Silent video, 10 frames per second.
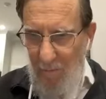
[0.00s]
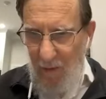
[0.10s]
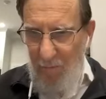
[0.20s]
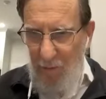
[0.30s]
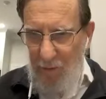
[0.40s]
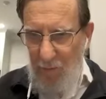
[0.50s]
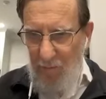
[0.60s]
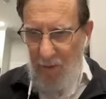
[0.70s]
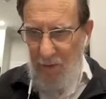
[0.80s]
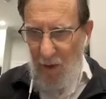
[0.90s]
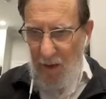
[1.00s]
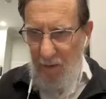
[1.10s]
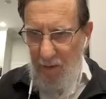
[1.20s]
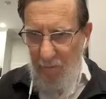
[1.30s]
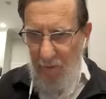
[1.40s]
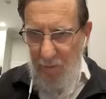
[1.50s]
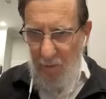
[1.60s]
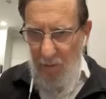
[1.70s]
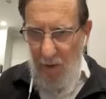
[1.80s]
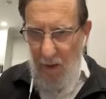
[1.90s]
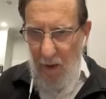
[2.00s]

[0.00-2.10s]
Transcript: by virtue of this conduct of Israel,